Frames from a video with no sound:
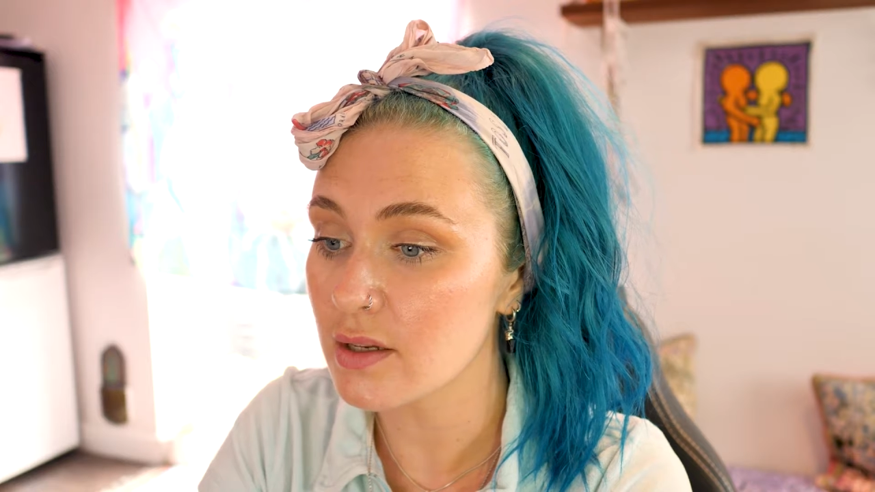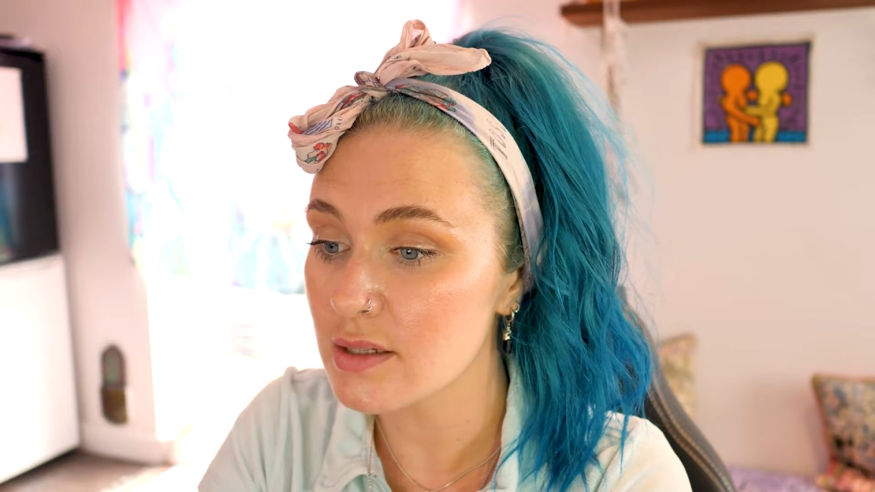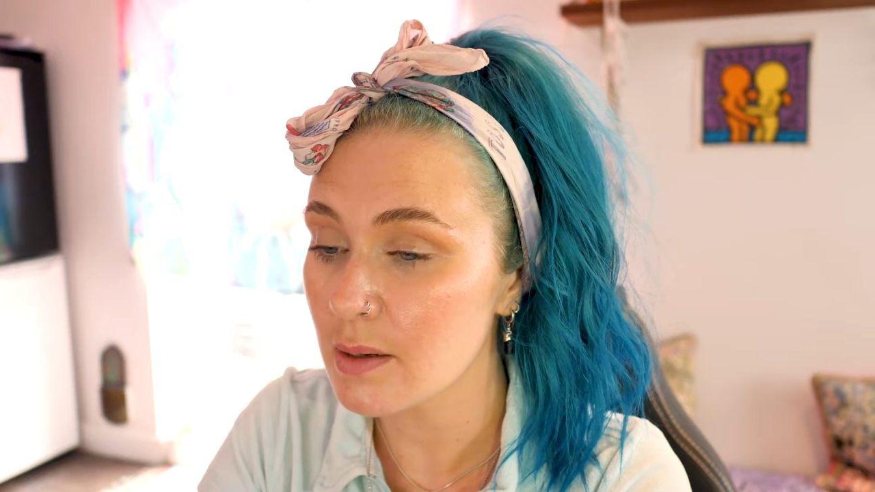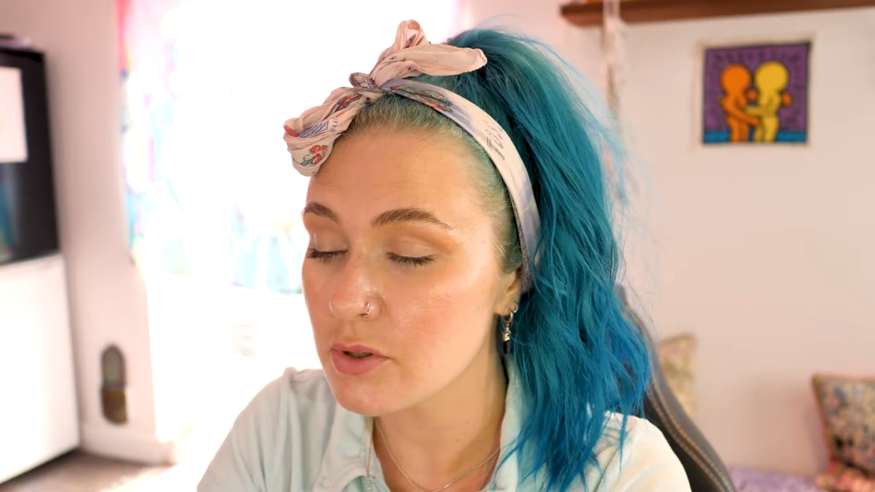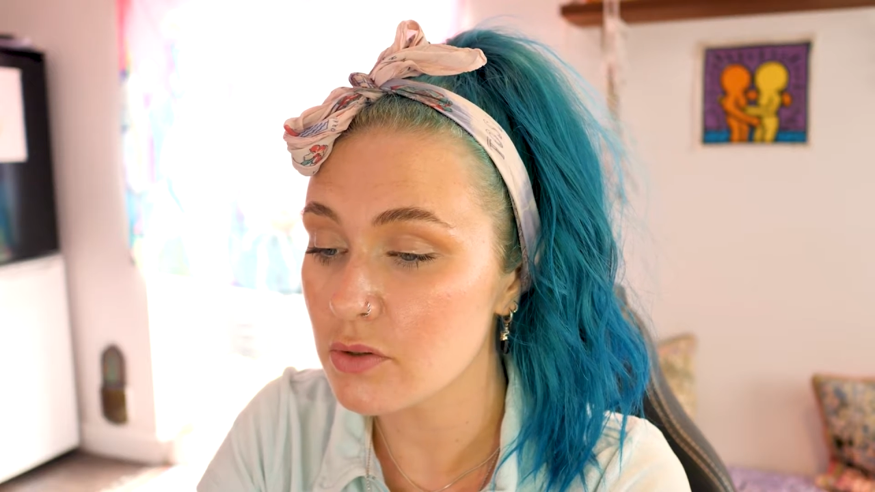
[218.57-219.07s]

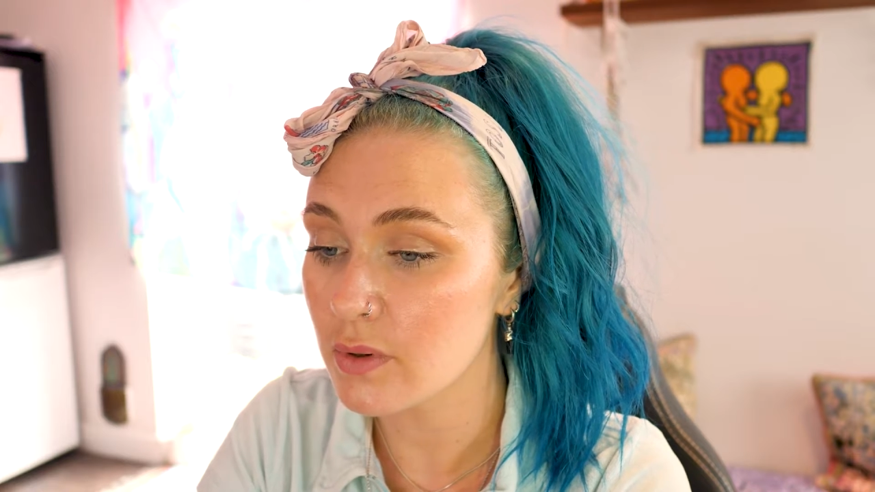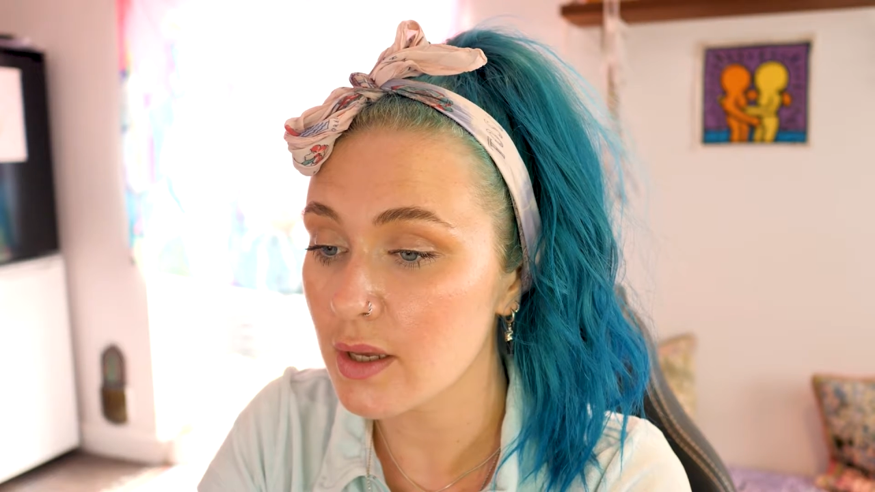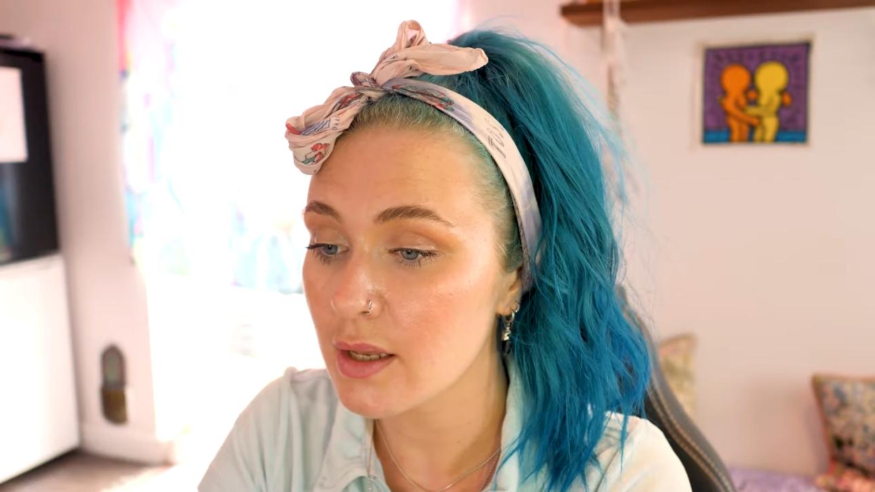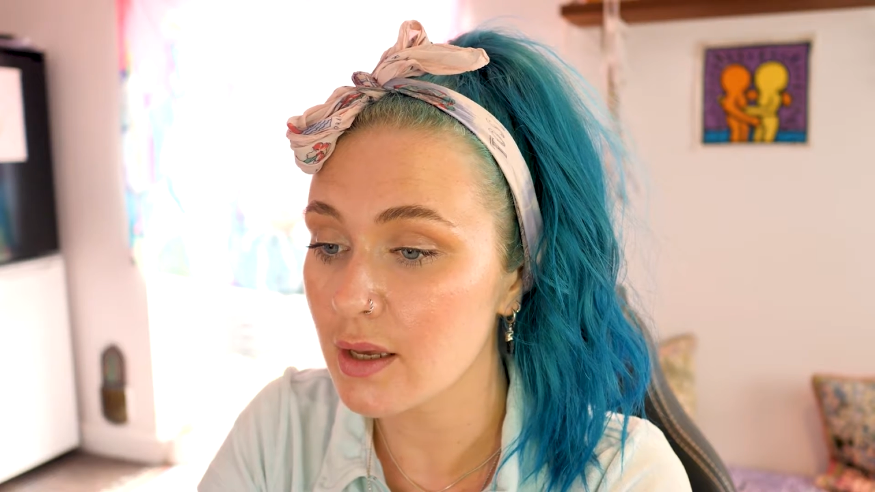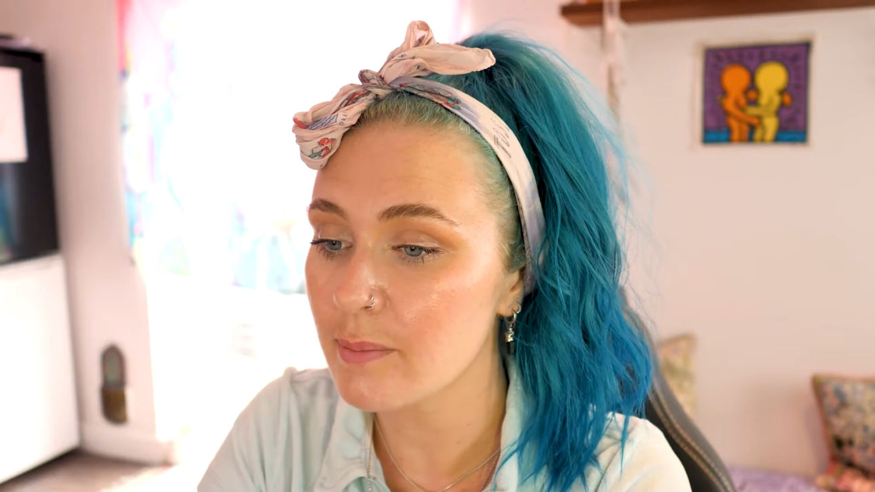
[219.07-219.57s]
exceptional
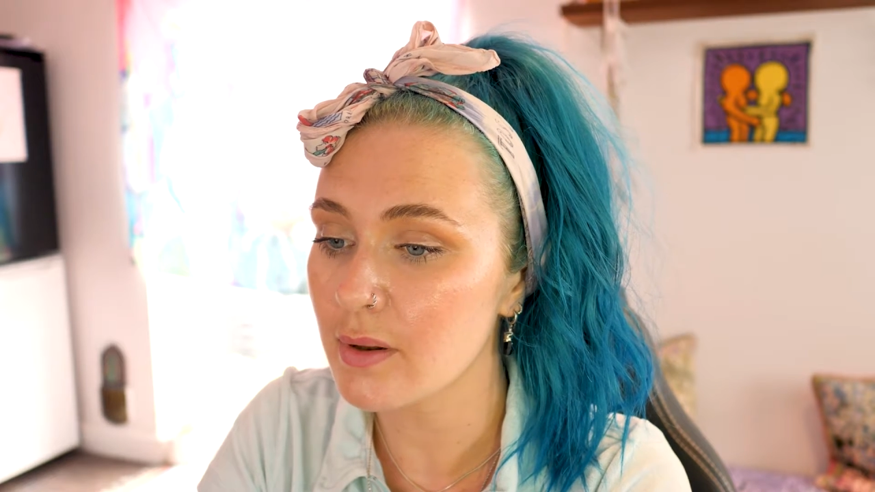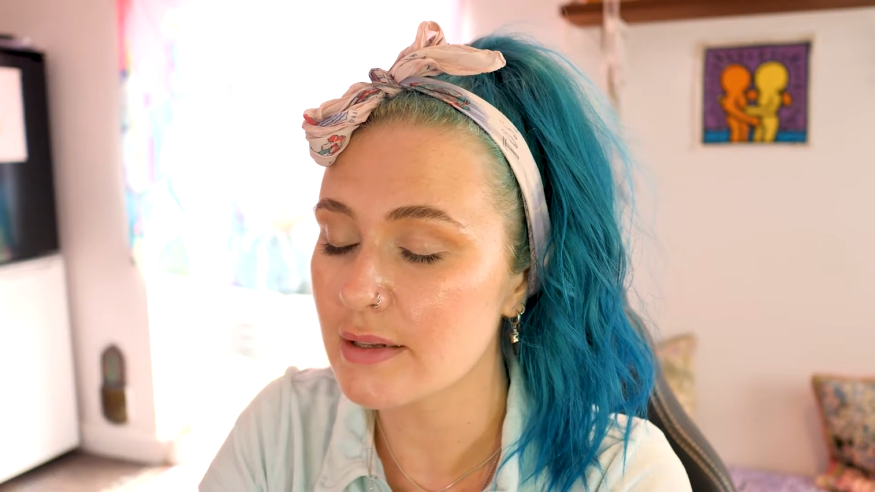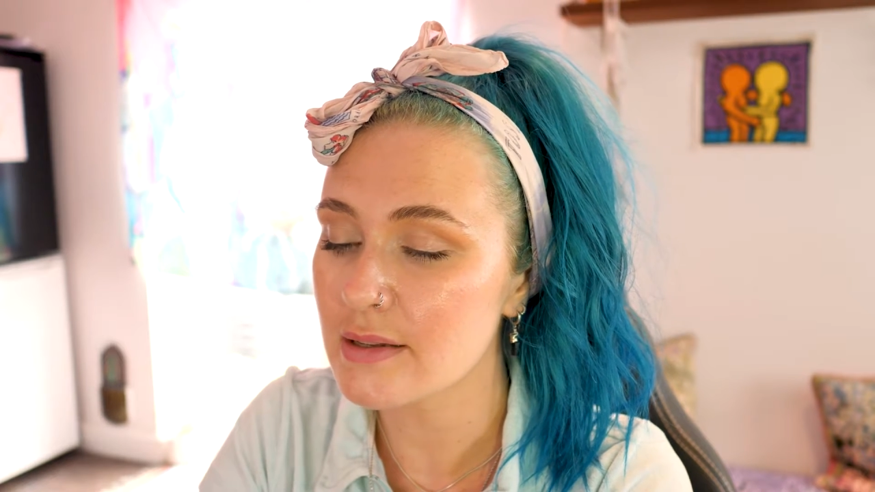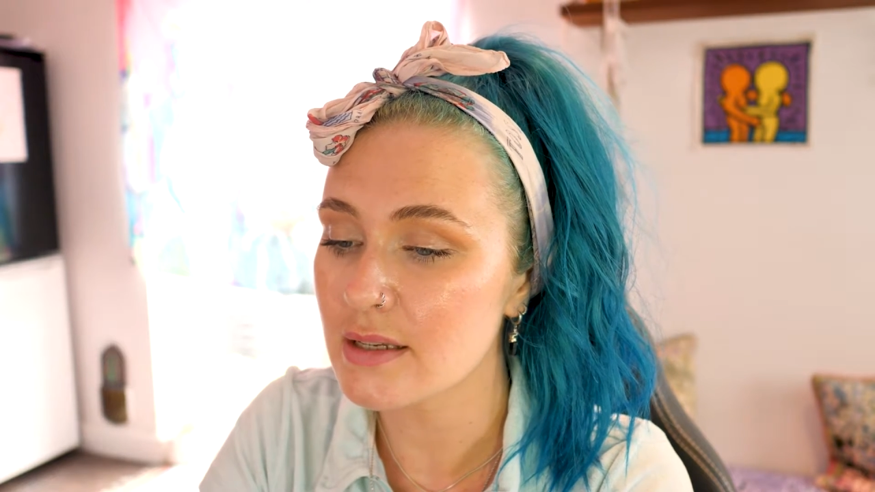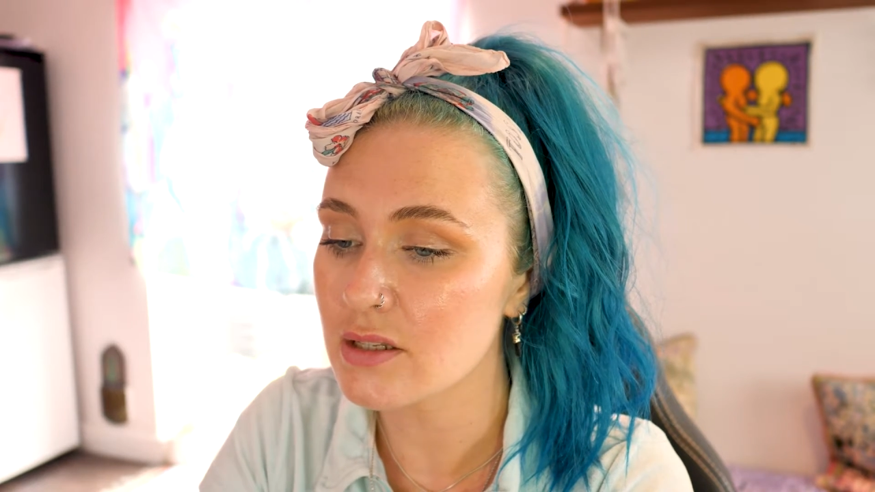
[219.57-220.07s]
healing
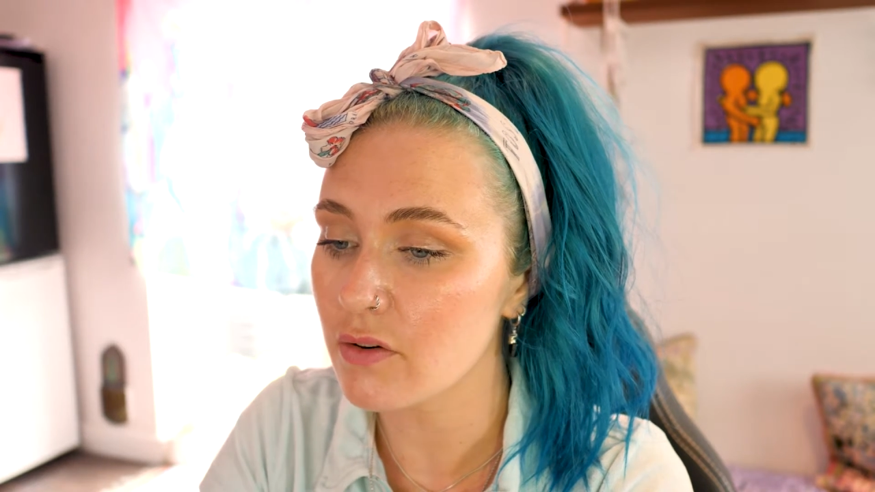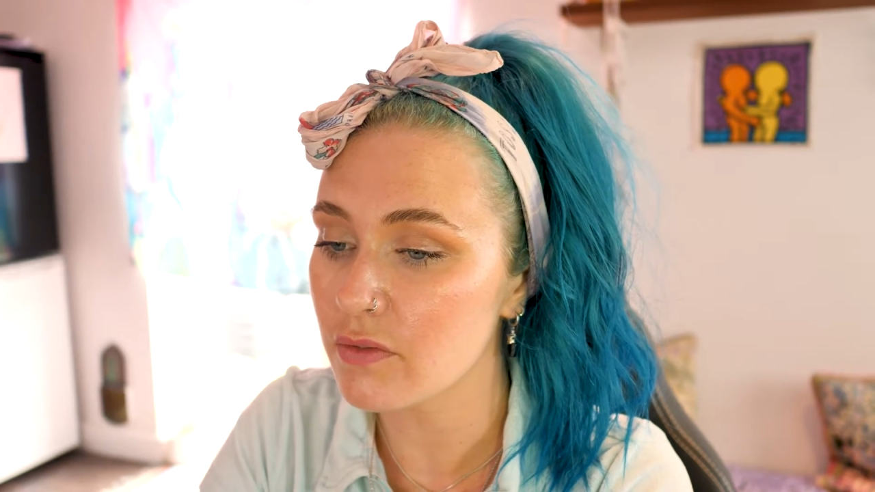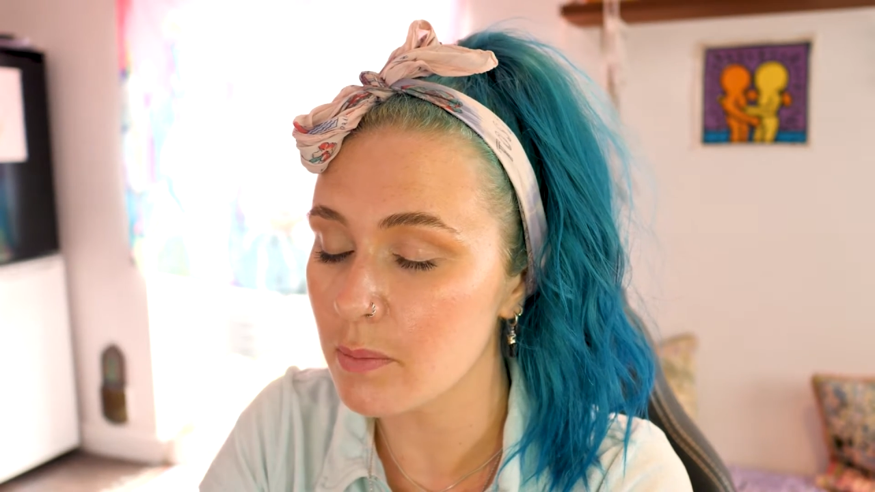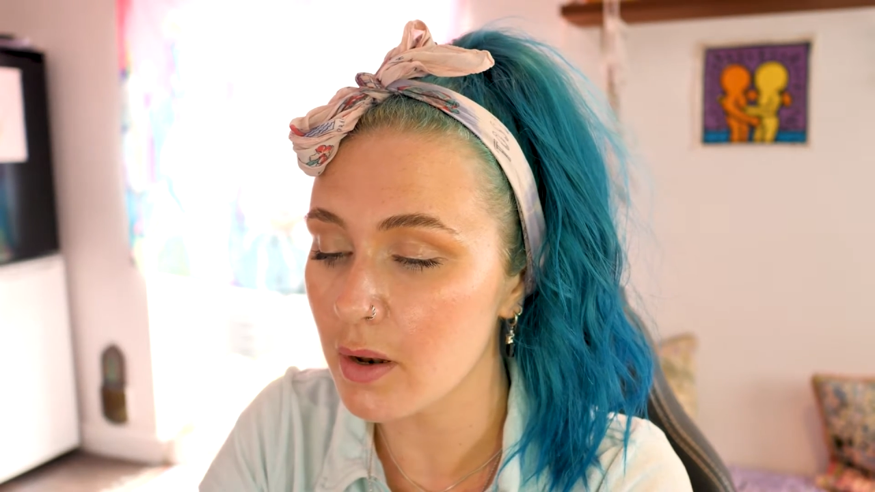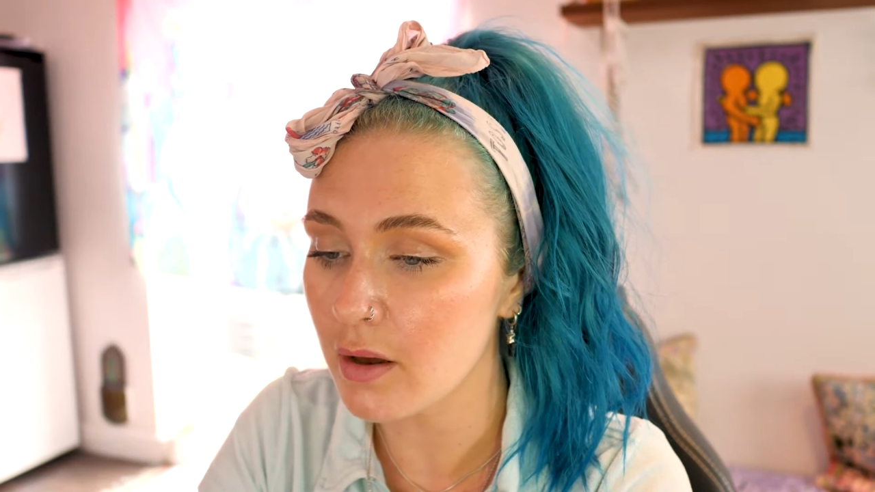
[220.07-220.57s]
abilities of
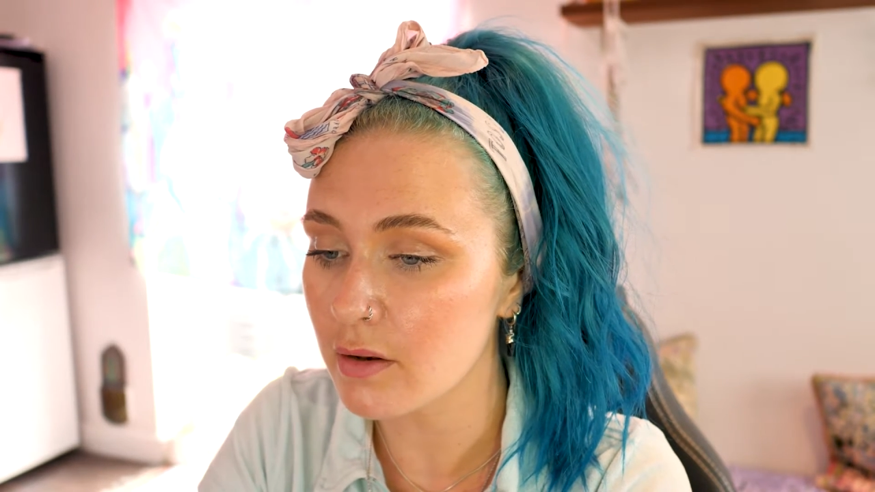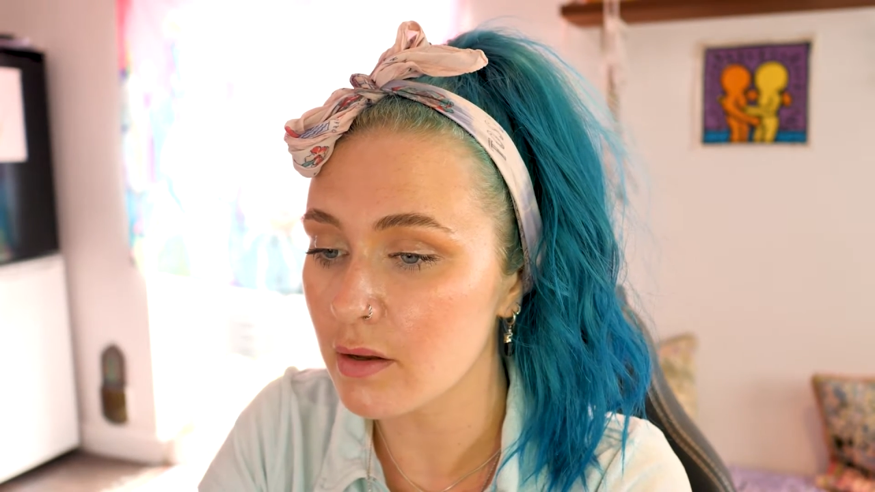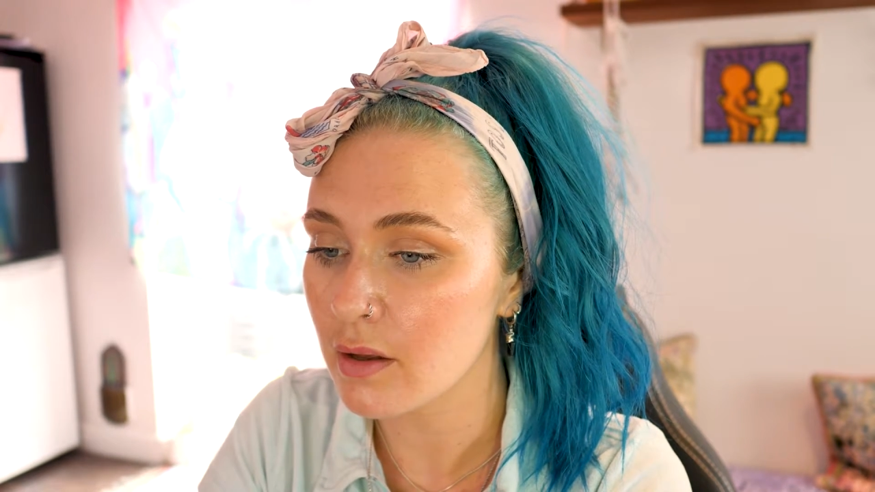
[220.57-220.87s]
the plant.